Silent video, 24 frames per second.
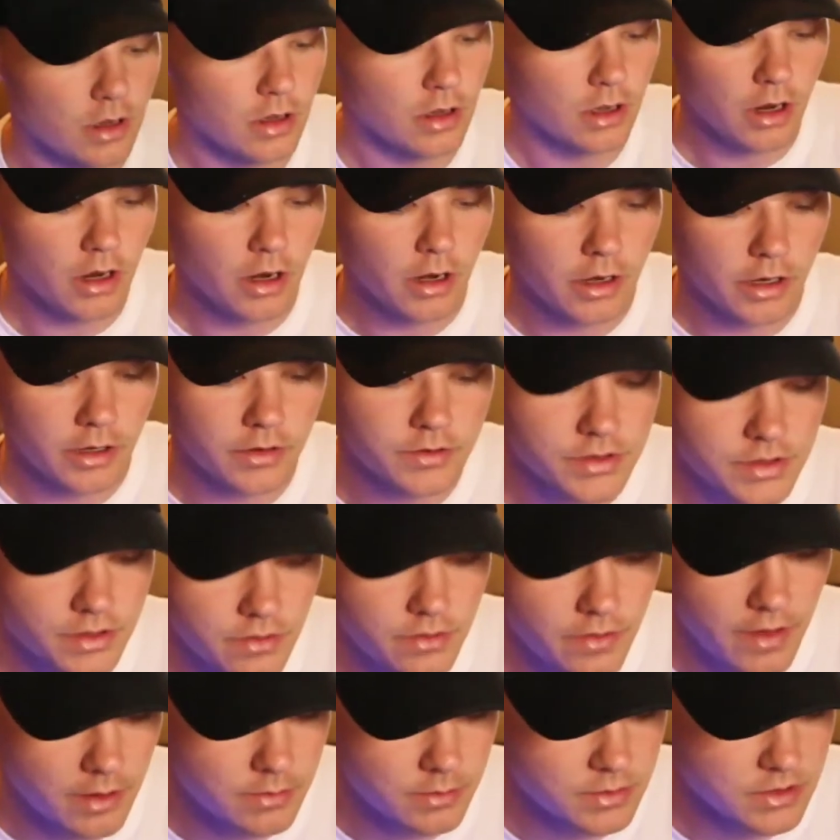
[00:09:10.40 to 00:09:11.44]
Alright guys, so
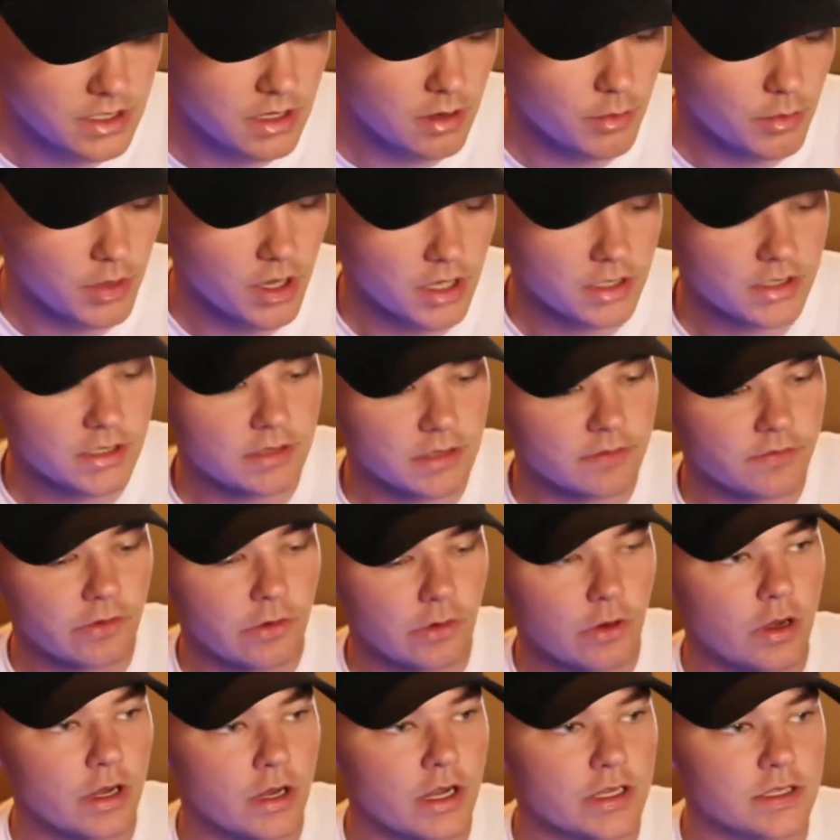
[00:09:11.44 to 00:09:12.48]
that was the unboxing for
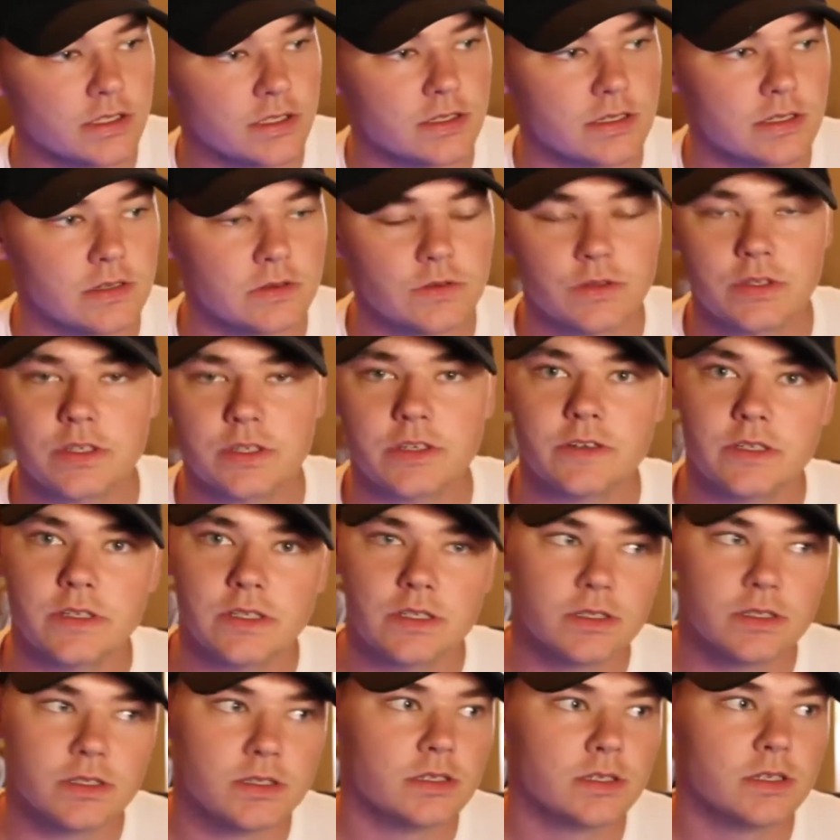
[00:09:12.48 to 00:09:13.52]
our nice
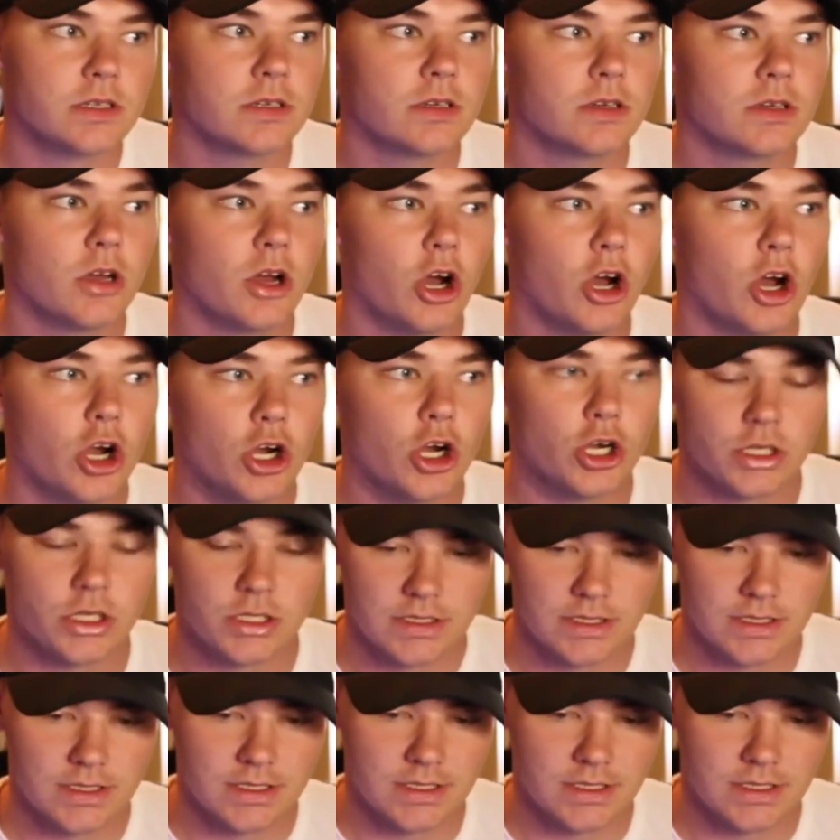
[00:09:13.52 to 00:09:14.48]
SteelSeries Arctis